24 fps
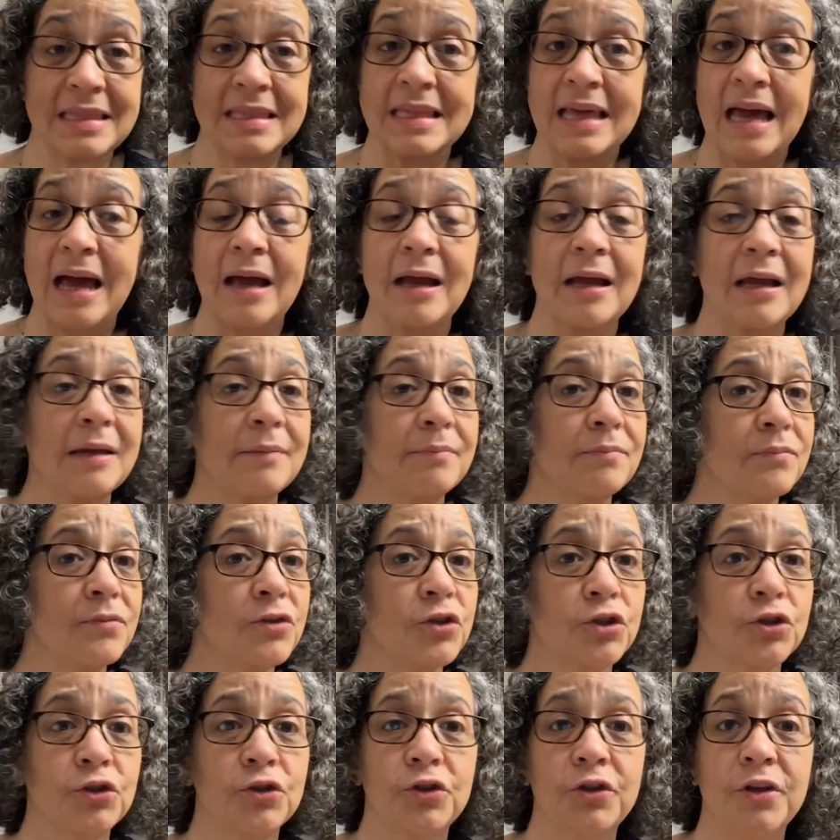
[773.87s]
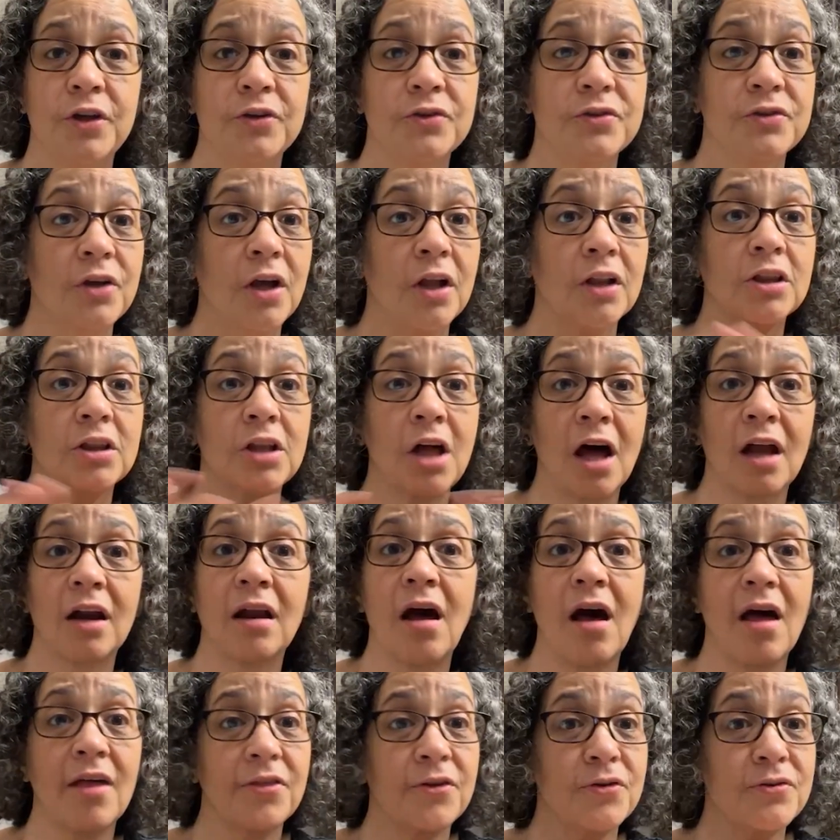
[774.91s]
There's a lot
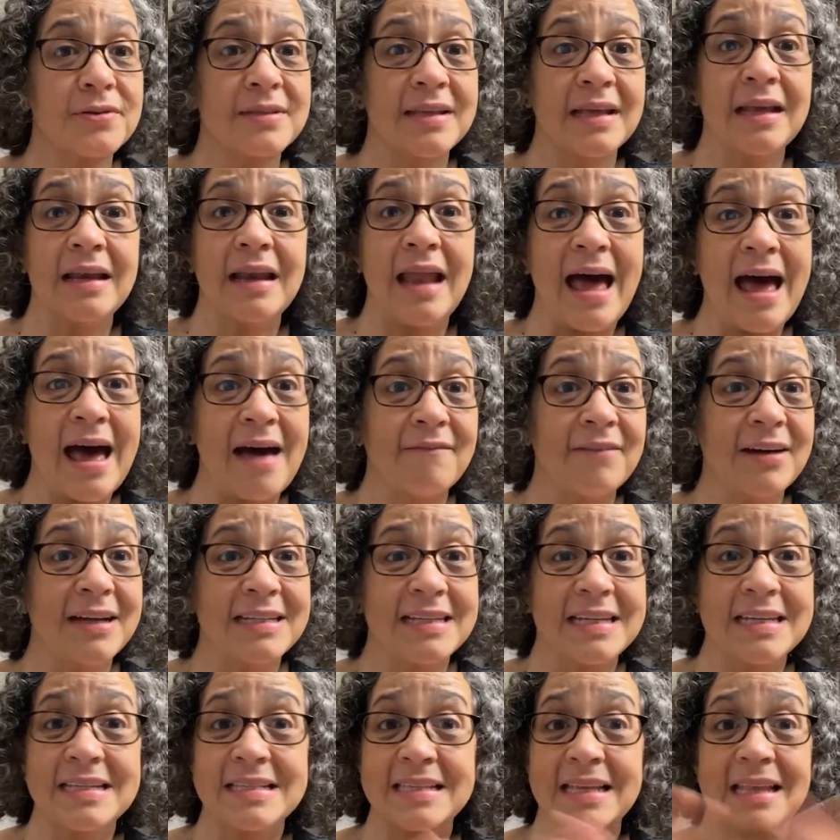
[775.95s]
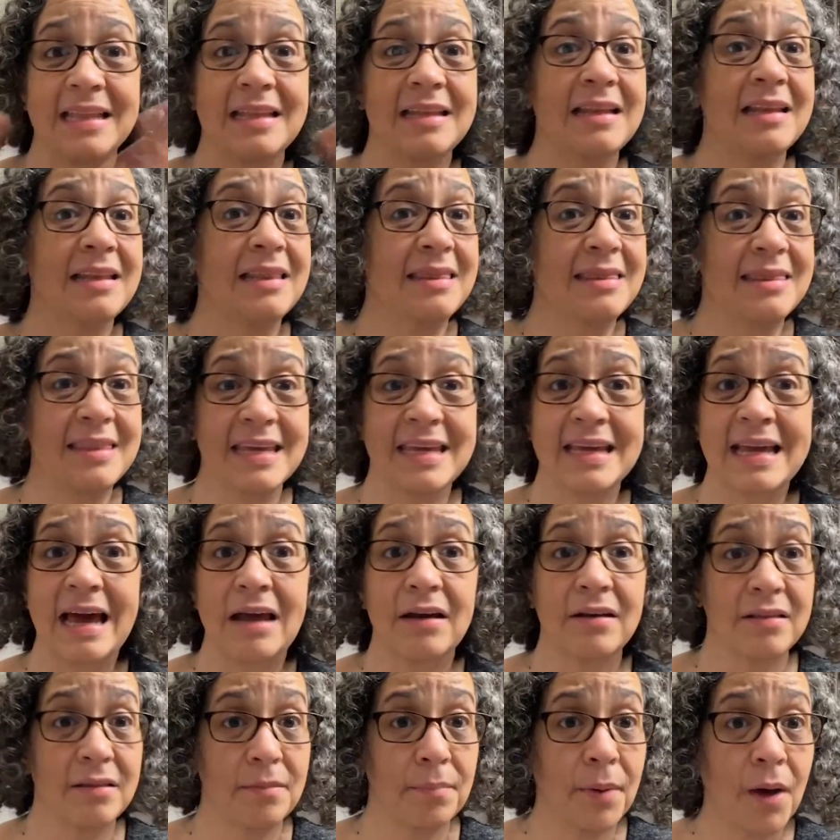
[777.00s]
of authors that have ideas that think
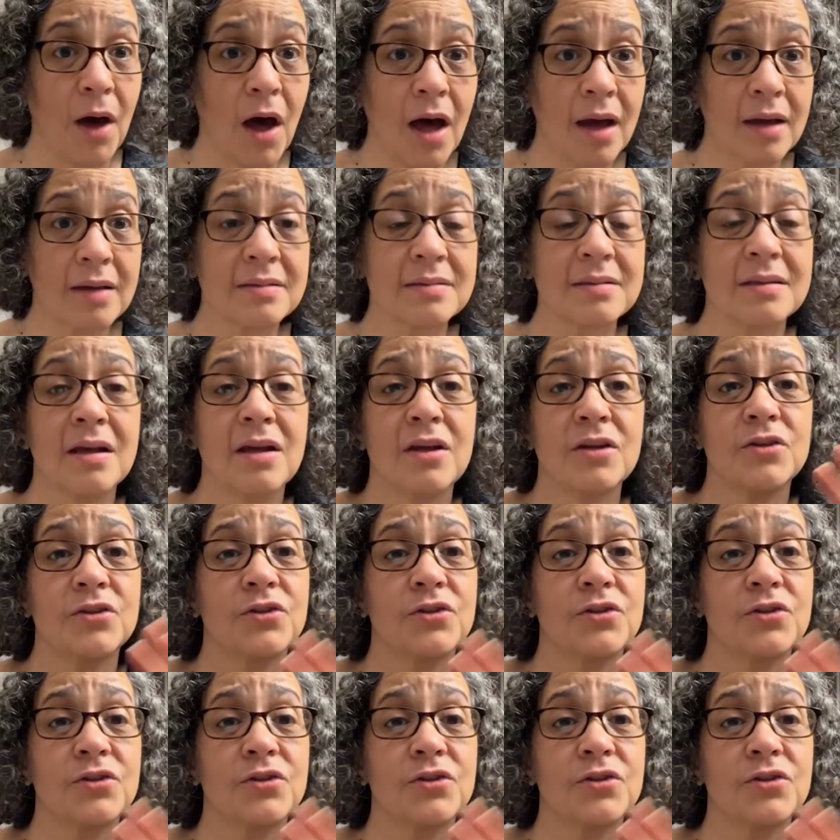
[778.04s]
out of the box.